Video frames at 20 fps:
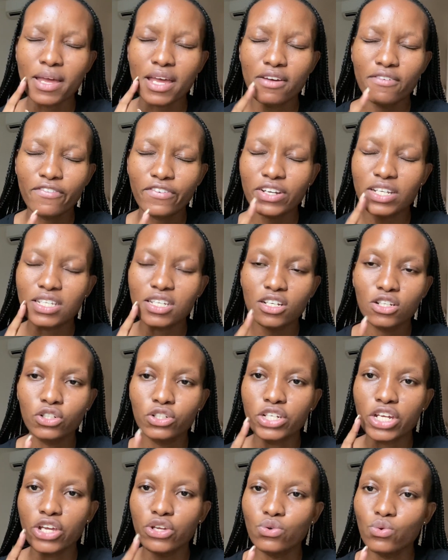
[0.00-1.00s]
every single
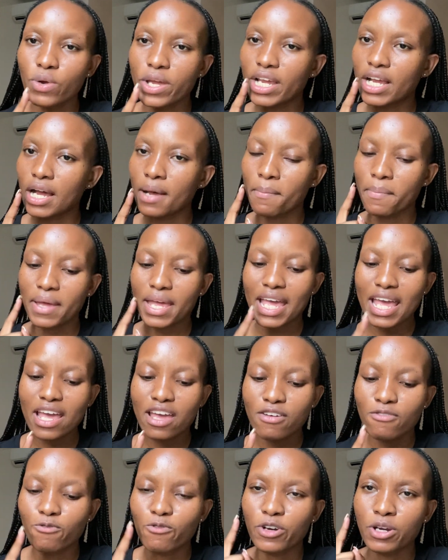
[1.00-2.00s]
day you wake up,
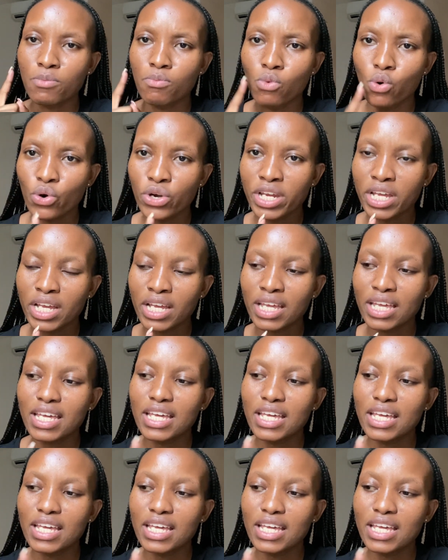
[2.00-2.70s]
every morning.